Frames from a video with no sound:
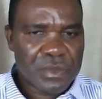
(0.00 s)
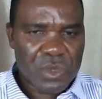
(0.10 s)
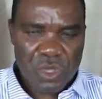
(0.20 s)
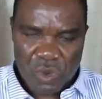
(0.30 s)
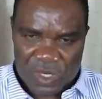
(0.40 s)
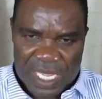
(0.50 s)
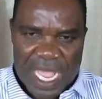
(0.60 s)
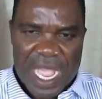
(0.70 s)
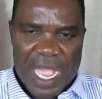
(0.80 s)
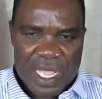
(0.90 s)
Those
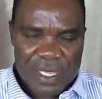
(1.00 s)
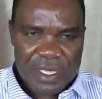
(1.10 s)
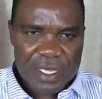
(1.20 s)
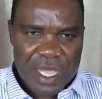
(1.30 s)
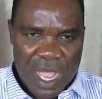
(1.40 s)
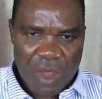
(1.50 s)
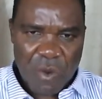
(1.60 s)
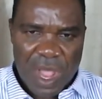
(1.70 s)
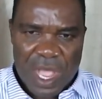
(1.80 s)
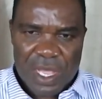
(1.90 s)
are
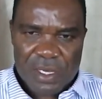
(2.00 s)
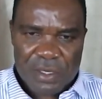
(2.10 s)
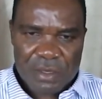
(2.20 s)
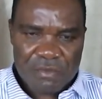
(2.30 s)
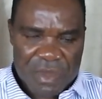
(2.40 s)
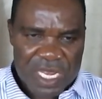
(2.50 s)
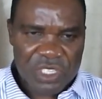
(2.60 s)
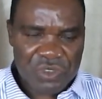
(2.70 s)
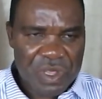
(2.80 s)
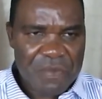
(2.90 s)
our
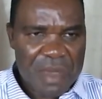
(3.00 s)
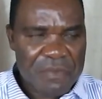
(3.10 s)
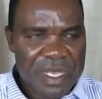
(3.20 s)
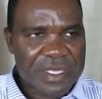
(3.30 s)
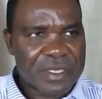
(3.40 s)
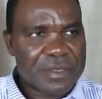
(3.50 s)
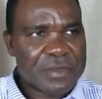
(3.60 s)
ministry members.